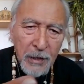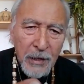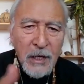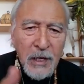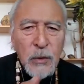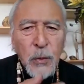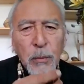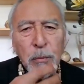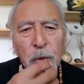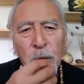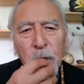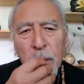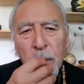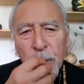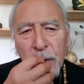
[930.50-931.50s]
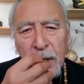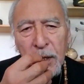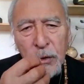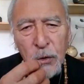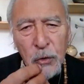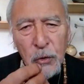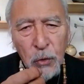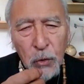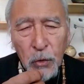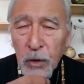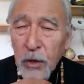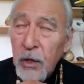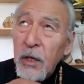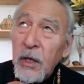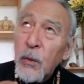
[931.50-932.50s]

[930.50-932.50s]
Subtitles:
And that's when you can begin to talk.